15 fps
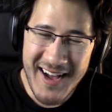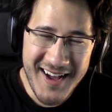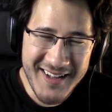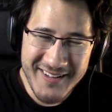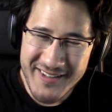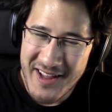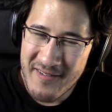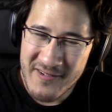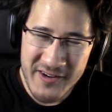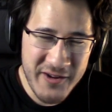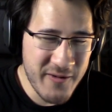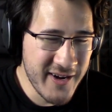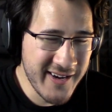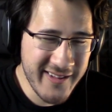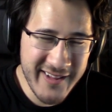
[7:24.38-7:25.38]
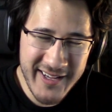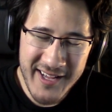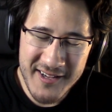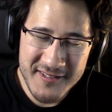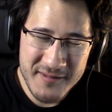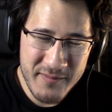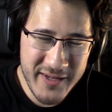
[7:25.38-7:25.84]
I'll never do anything
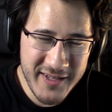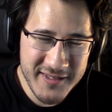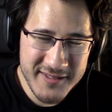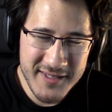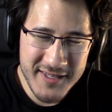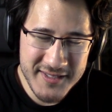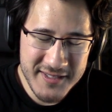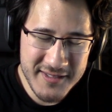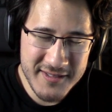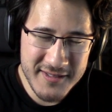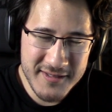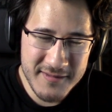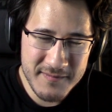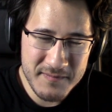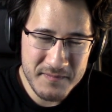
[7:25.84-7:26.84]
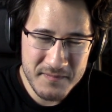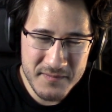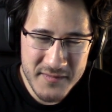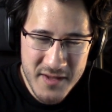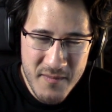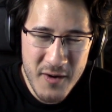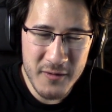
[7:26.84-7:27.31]
else, because this is
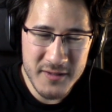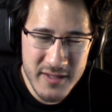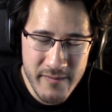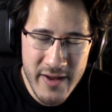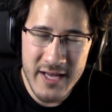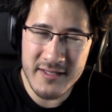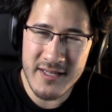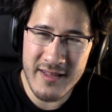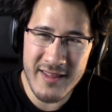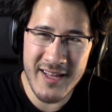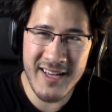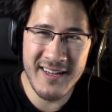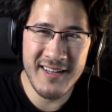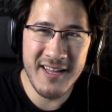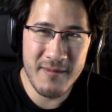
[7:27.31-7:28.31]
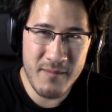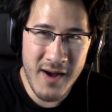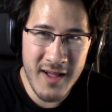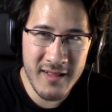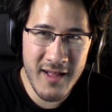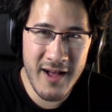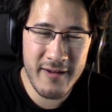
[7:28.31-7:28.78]
the most amazing thing in
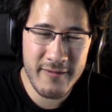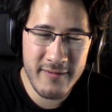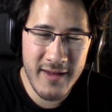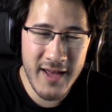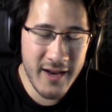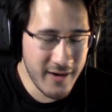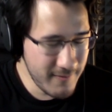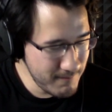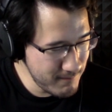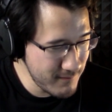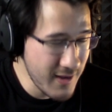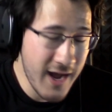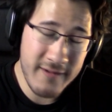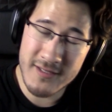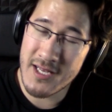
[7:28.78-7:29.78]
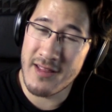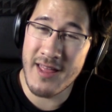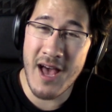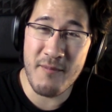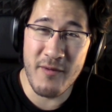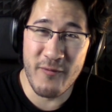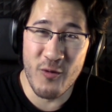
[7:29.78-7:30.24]
my life. And I've said
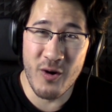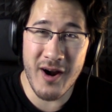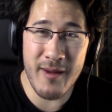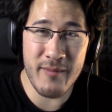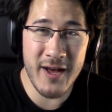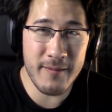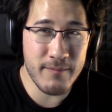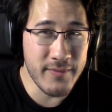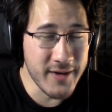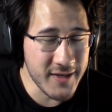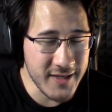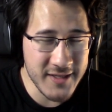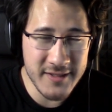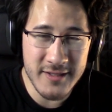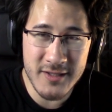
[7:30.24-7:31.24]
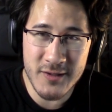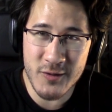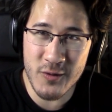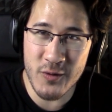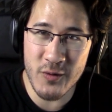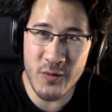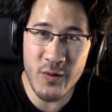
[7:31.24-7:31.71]
that before, I bet, but it's
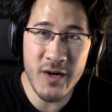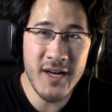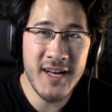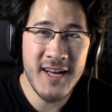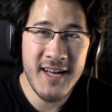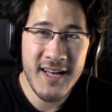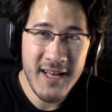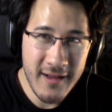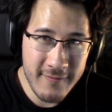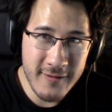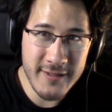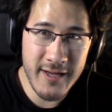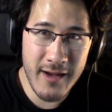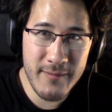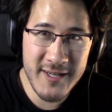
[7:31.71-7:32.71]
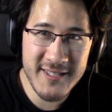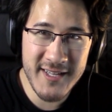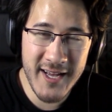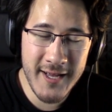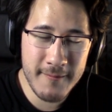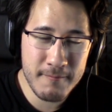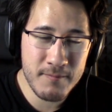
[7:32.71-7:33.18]
true every time I say
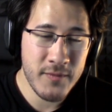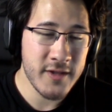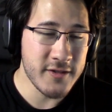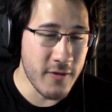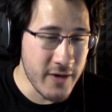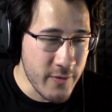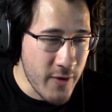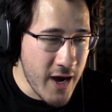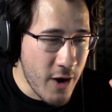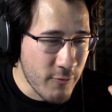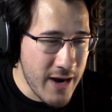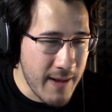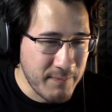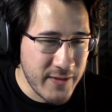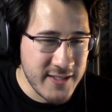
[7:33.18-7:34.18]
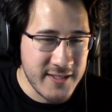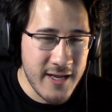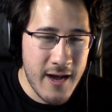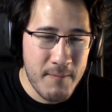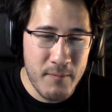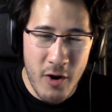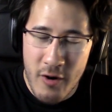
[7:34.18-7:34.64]
it. So anyway, I'll wrap this
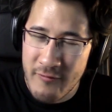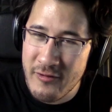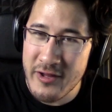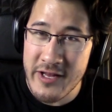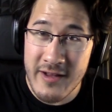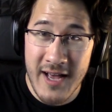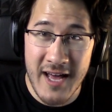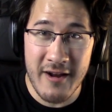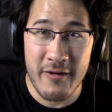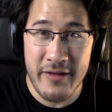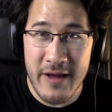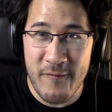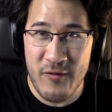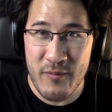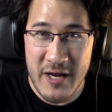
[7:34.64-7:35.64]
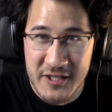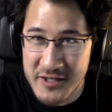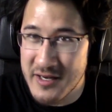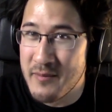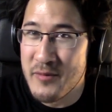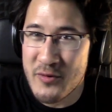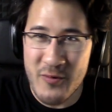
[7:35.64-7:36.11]
up. Hopefully you got all the
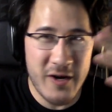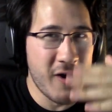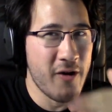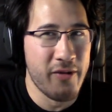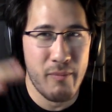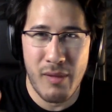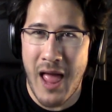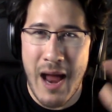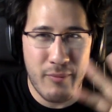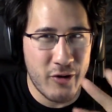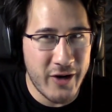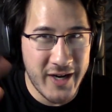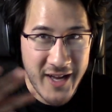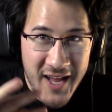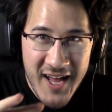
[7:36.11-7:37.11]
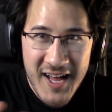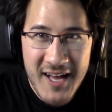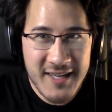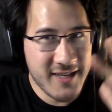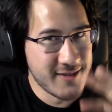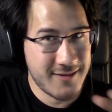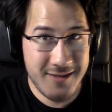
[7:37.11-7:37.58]
information in between all the blabbering,
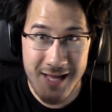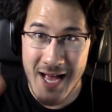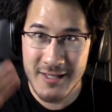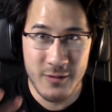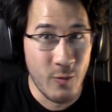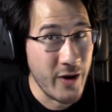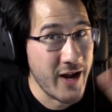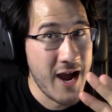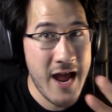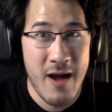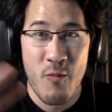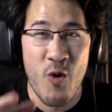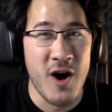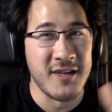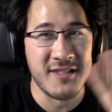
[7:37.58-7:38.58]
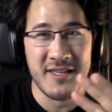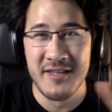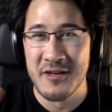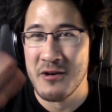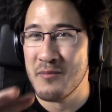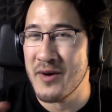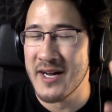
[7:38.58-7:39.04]
because that's what I am want to
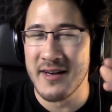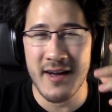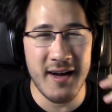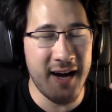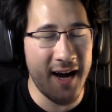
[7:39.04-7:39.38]
do. But